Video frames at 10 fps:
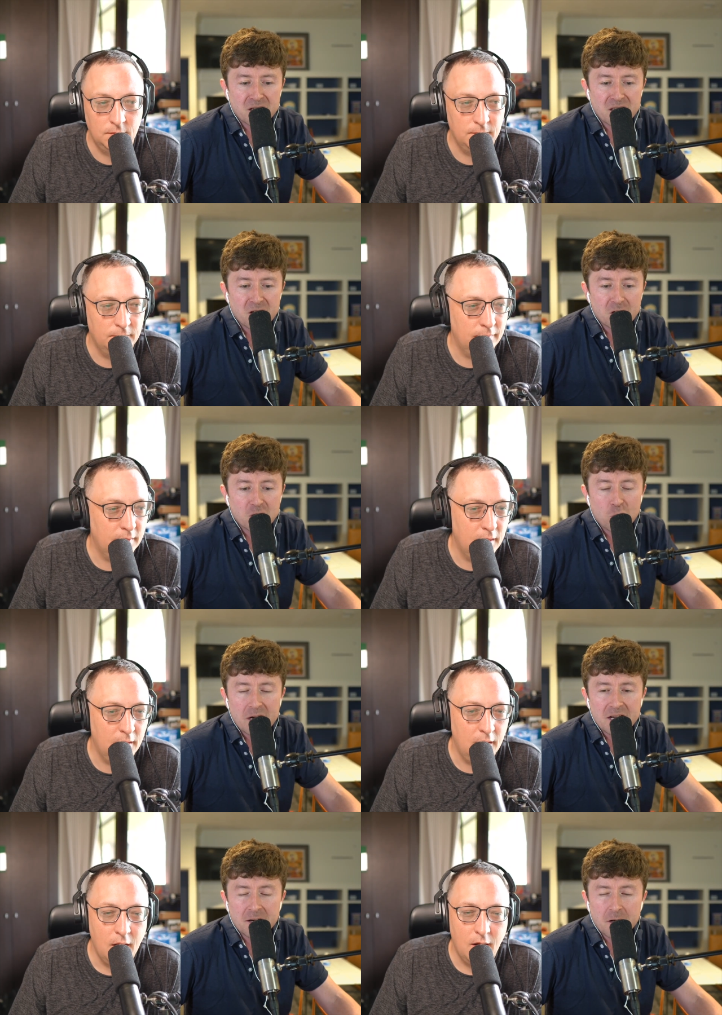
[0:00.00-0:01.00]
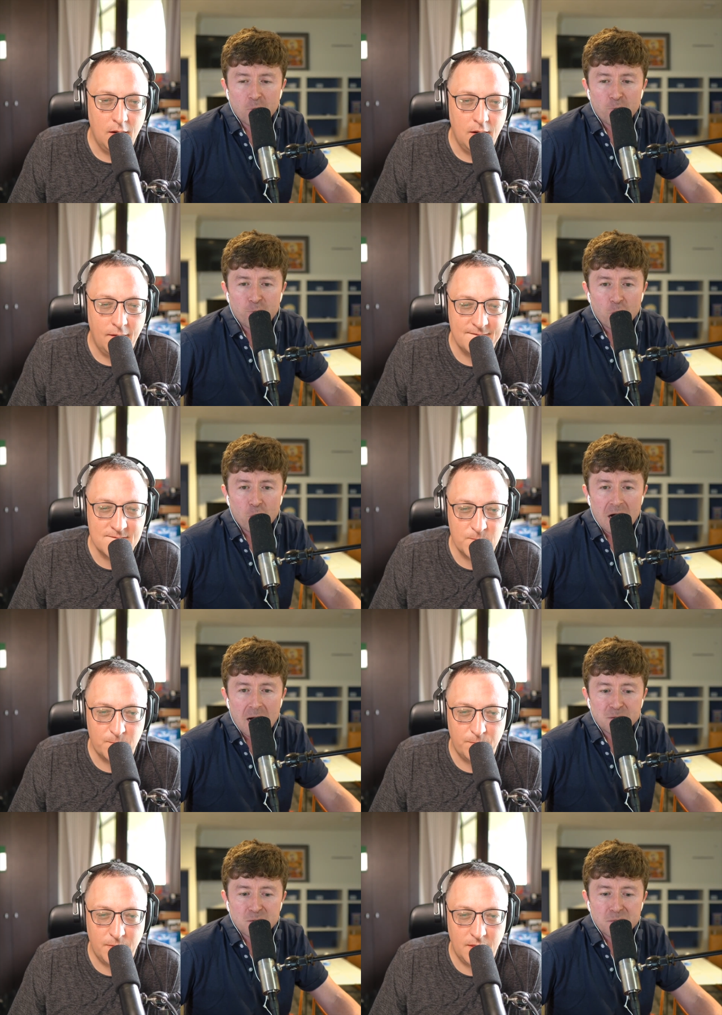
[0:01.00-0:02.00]
Speaker 1: there? Are you ready to go full
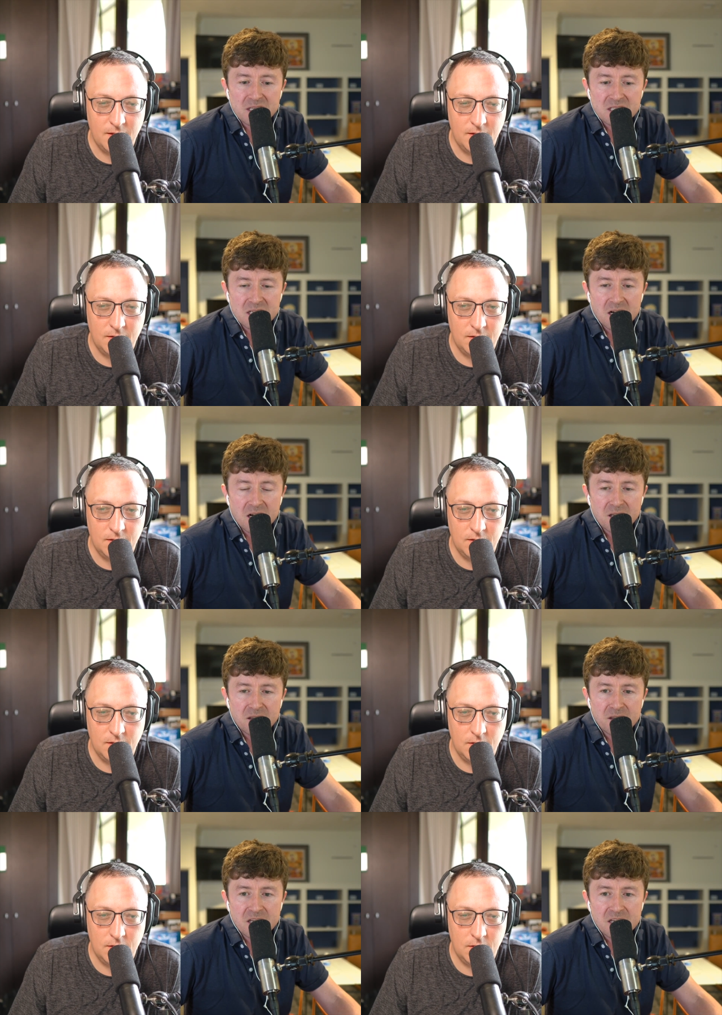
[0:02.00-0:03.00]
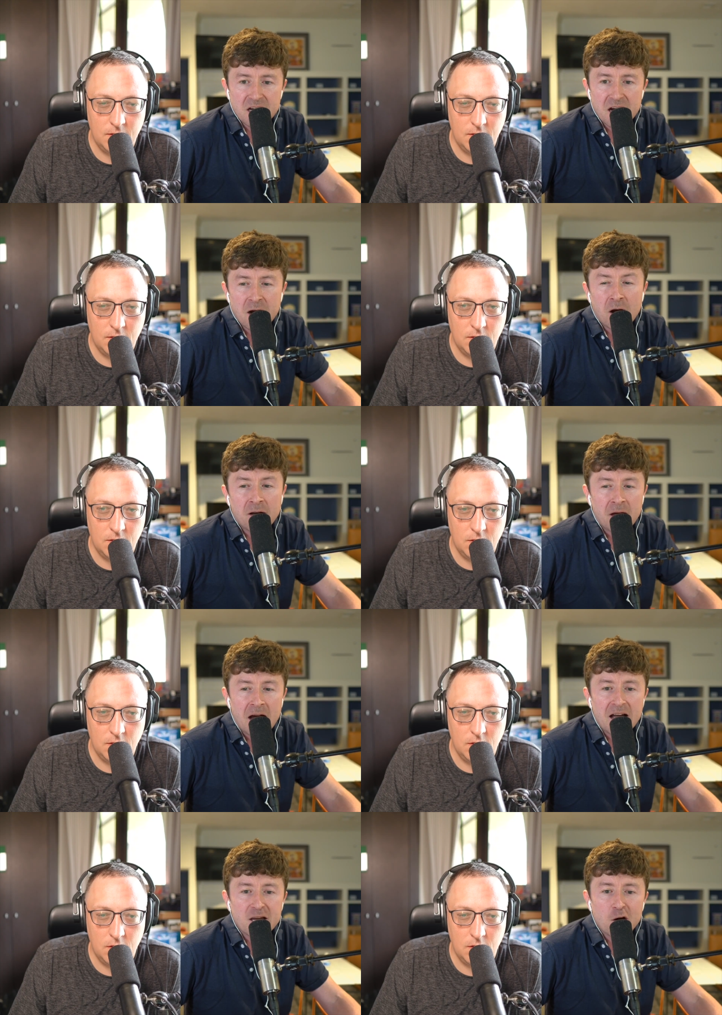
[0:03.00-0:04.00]
optimist on the uh,
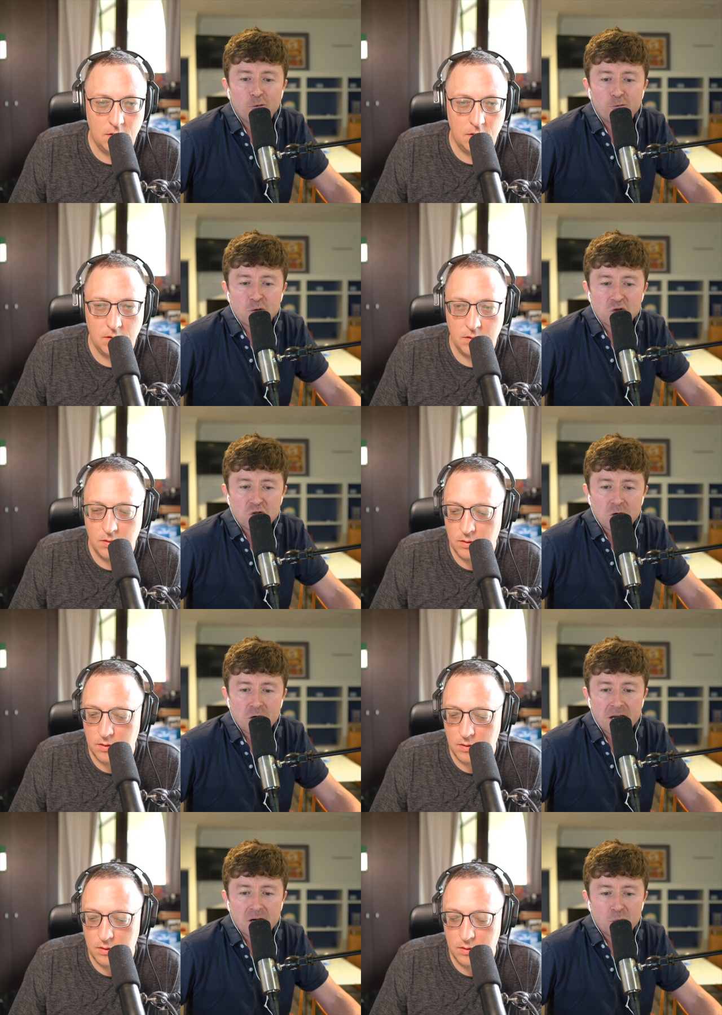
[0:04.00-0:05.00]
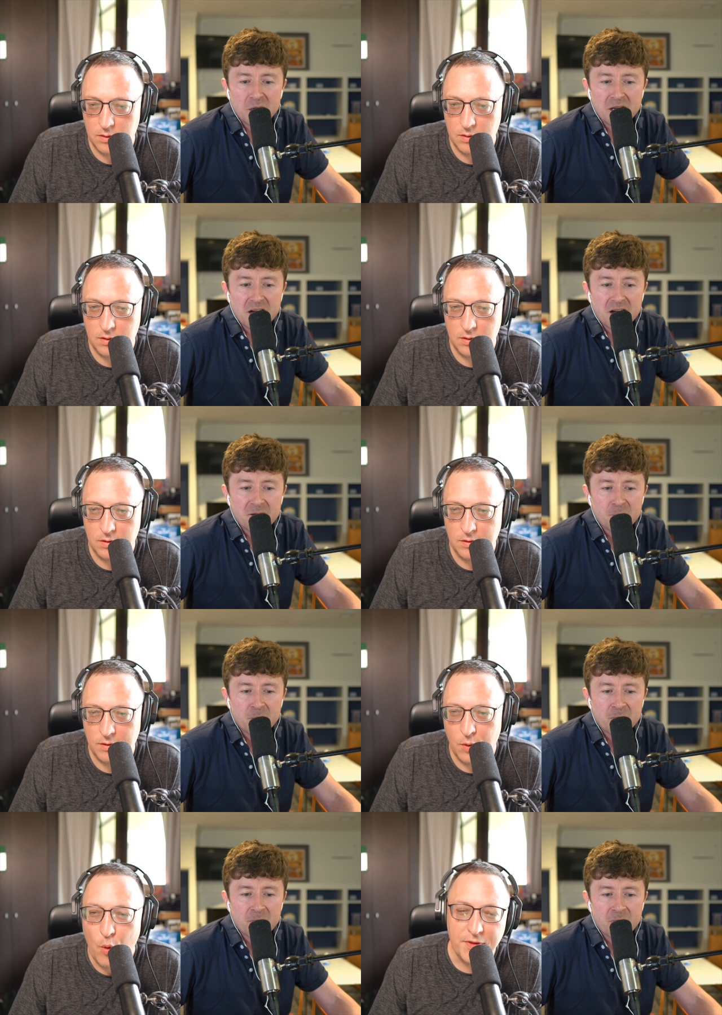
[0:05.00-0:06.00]
I O future at OpenAI?
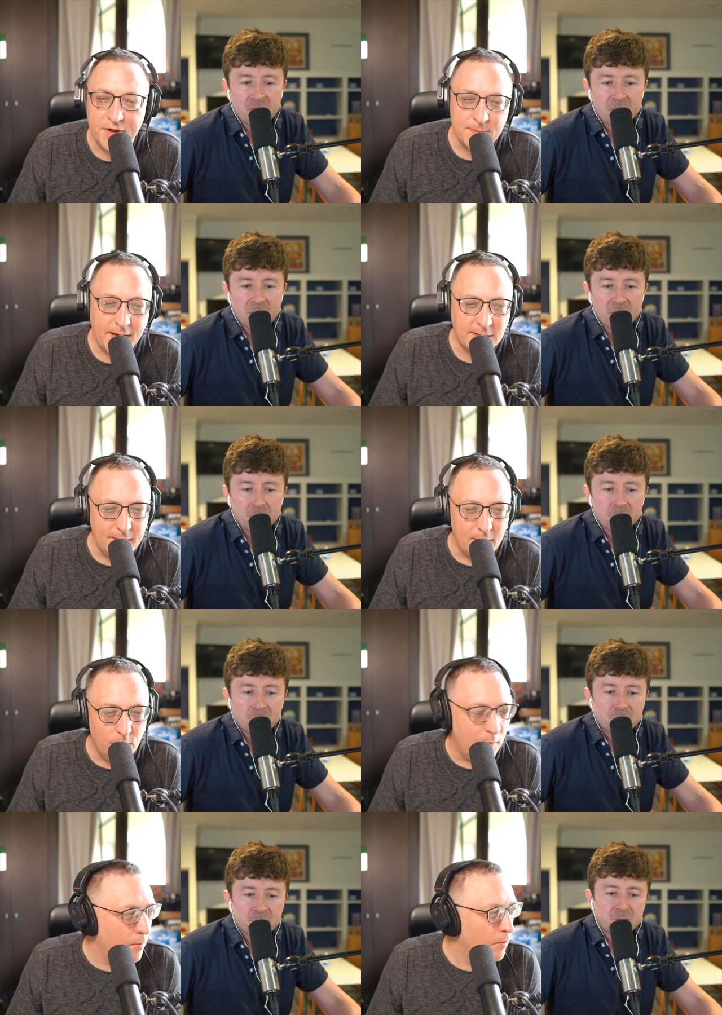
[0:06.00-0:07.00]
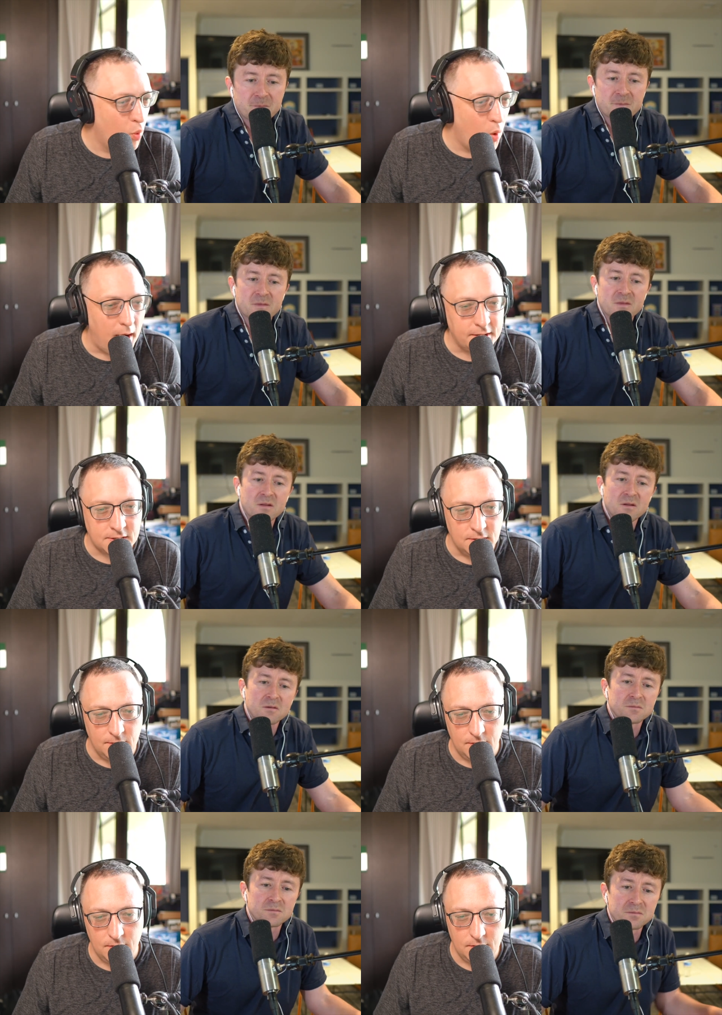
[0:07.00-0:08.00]
Speaker 2: Well, this makes me want
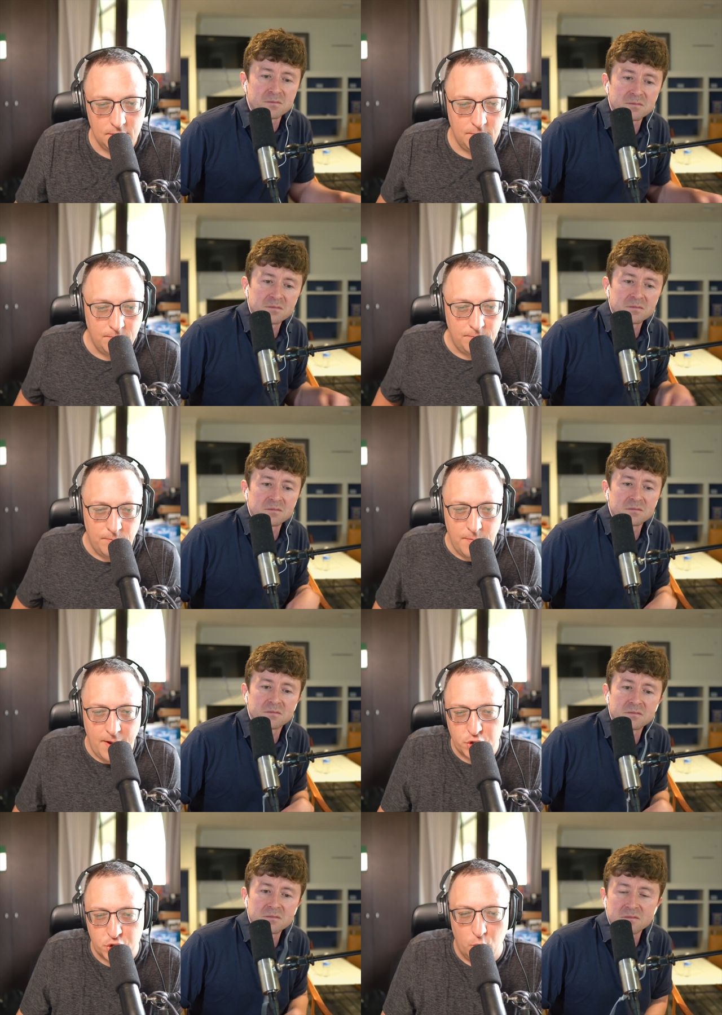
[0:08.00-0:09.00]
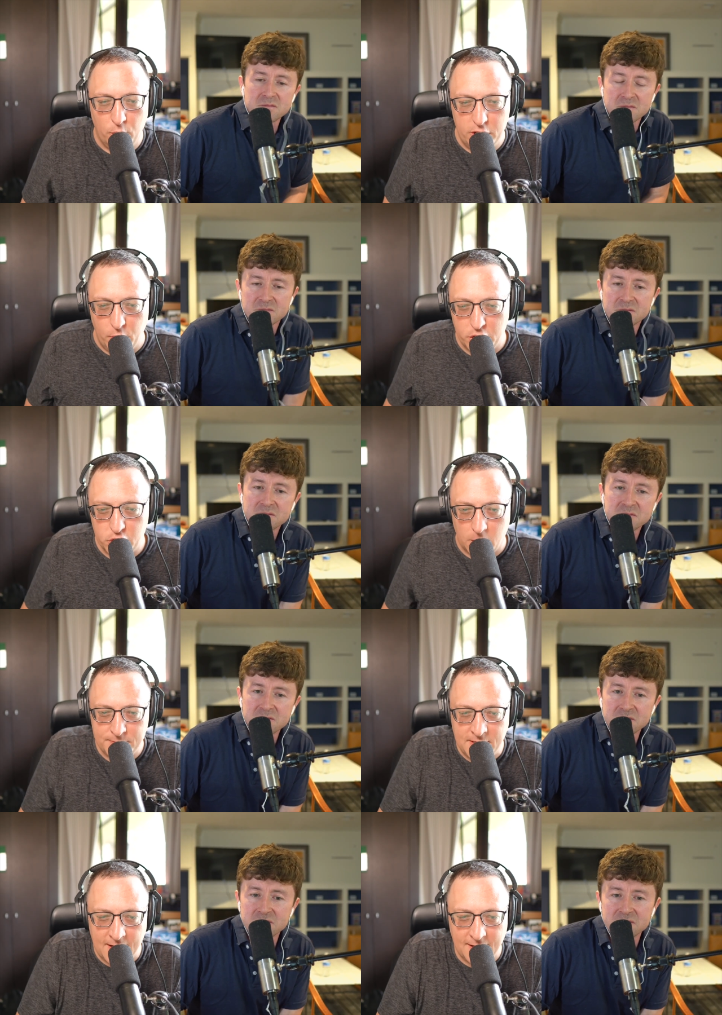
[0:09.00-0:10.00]
to make sure we're doing Sharp
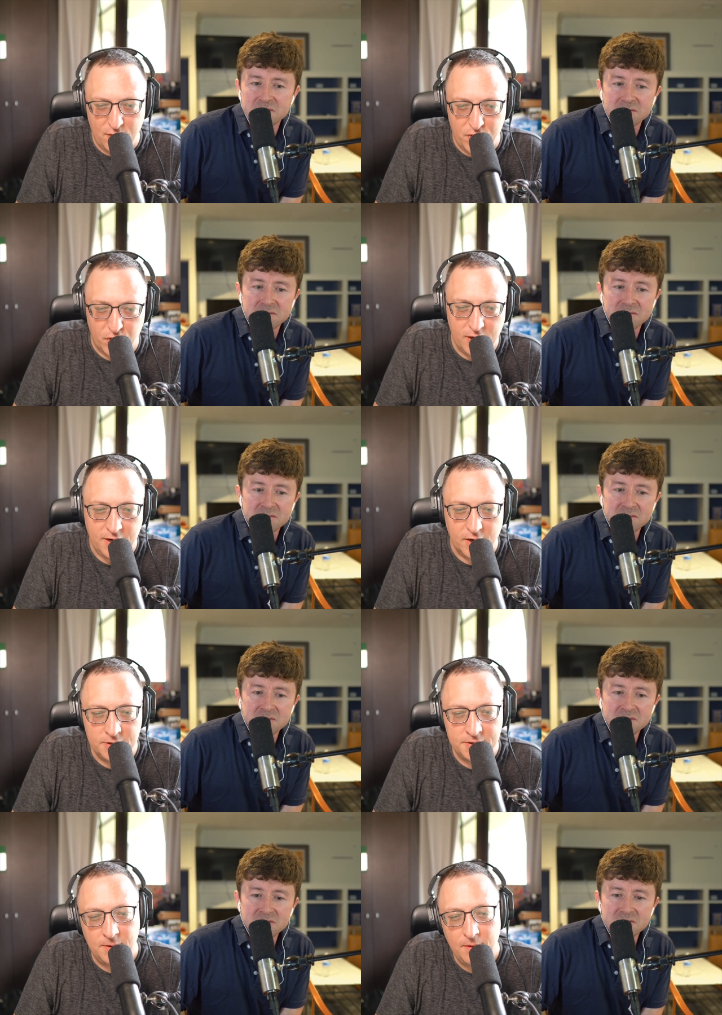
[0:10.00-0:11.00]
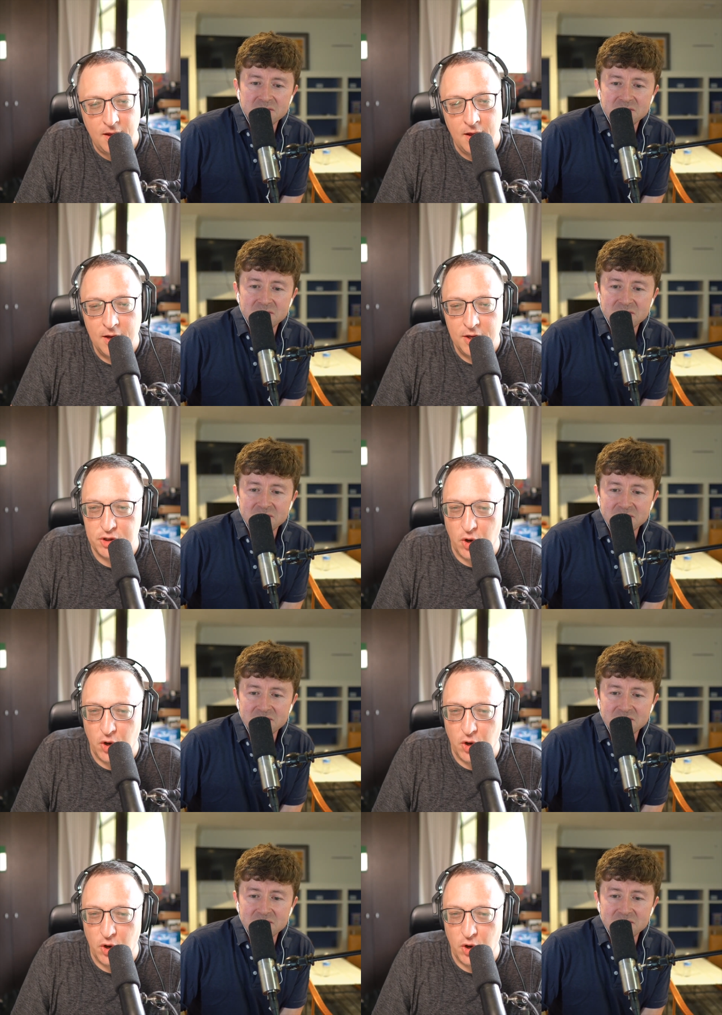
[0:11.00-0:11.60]
Tech in thirty years. so